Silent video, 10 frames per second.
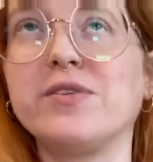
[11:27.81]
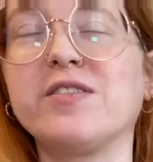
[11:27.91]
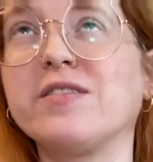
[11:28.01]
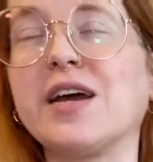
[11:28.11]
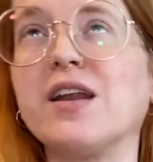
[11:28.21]
This
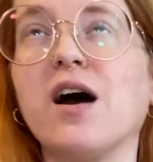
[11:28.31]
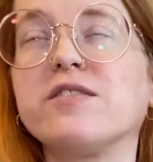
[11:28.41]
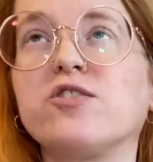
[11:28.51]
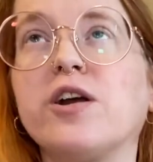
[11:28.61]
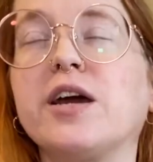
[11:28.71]
is like not
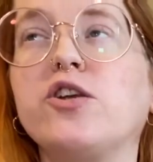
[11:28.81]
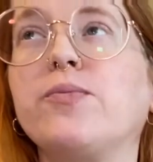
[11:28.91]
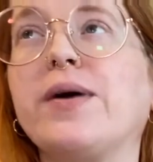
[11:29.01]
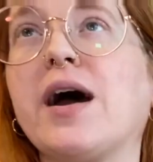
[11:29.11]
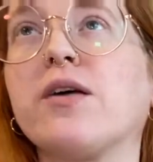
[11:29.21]
starting a new
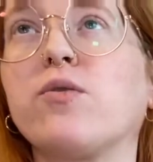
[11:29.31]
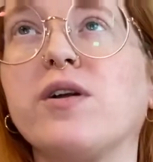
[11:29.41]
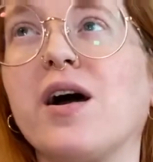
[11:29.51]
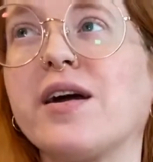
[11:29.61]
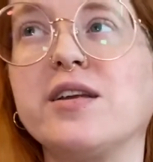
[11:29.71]
path or
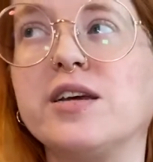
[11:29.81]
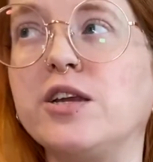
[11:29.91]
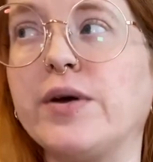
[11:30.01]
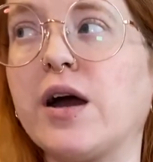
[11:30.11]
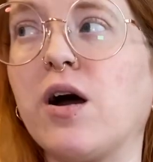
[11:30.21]
not
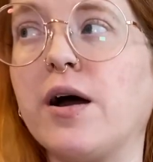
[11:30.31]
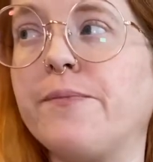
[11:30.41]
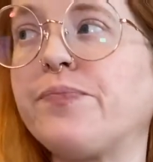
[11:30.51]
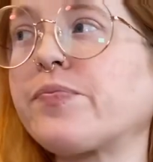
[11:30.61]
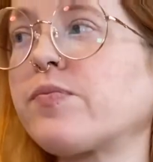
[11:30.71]
continuing
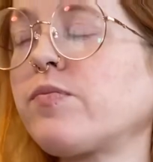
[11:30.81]
on.